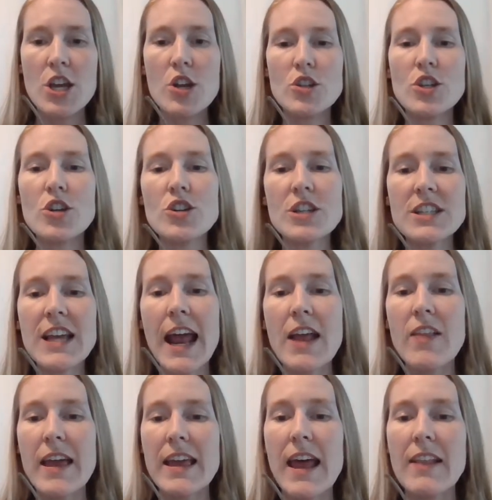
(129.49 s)
So you're just kind of
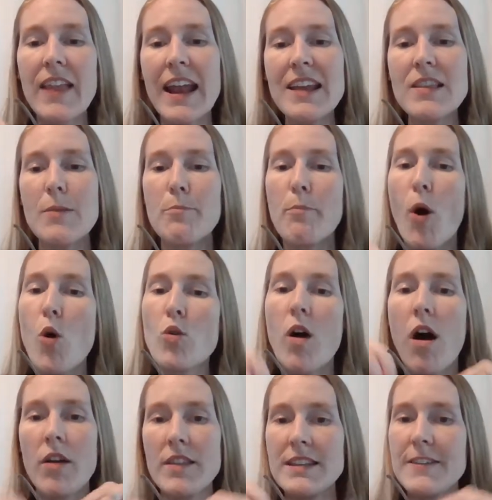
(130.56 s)
like letting them poke
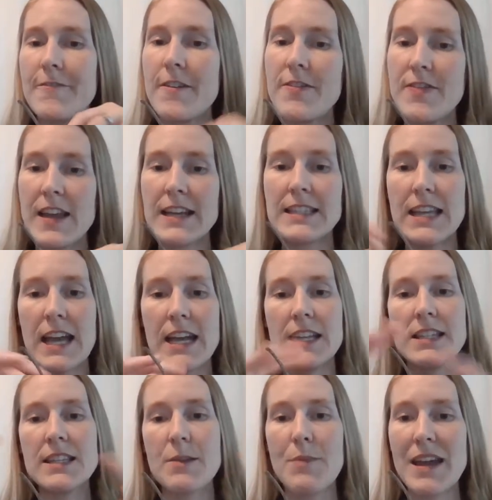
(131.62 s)
all the different things
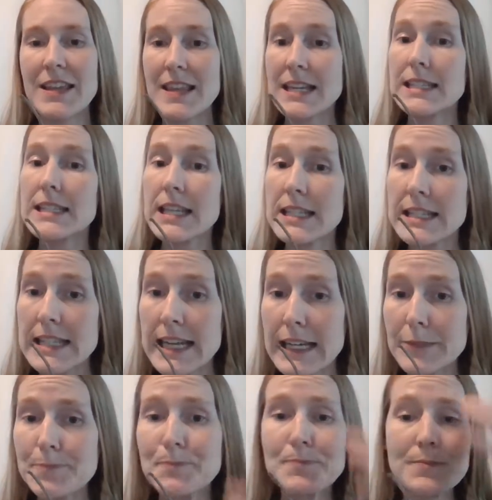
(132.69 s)
in to make this
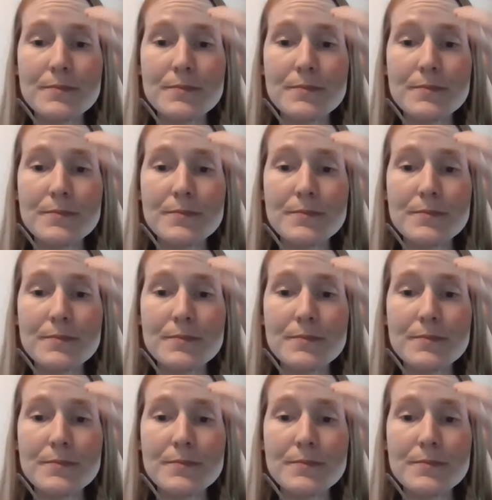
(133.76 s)
scene.